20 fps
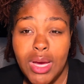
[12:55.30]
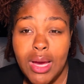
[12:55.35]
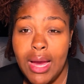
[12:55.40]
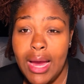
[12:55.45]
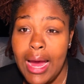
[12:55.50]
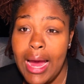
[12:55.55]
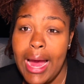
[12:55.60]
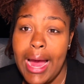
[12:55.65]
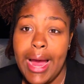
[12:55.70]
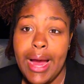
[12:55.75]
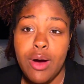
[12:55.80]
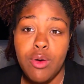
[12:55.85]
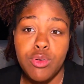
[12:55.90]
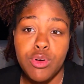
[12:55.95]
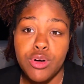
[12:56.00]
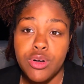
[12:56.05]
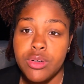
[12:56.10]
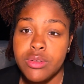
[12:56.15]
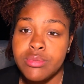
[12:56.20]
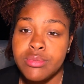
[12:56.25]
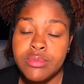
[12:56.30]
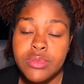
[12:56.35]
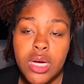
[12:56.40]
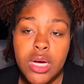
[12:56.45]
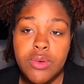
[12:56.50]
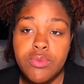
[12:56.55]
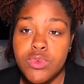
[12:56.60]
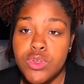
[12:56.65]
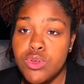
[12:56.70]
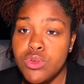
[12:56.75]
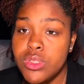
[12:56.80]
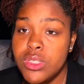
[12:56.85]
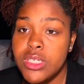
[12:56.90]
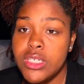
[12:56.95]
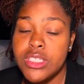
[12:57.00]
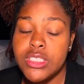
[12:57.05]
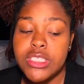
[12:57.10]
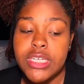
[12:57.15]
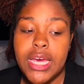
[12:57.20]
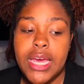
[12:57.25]
an hour of
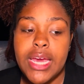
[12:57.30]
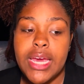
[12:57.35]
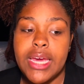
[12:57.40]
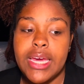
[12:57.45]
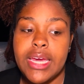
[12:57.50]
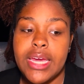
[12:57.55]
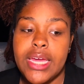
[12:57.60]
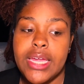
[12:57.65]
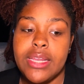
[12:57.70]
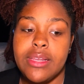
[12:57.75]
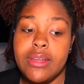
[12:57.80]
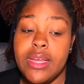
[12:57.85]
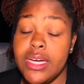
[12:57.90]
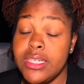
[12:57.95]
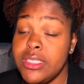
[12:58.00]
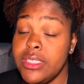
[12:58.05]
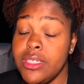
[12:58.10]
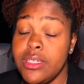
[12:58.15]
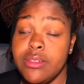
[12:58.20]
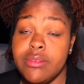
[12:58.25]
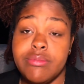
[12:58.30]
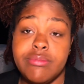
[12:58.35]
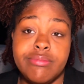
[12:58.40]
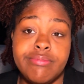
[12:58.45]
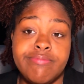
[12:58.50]
usage and that's it.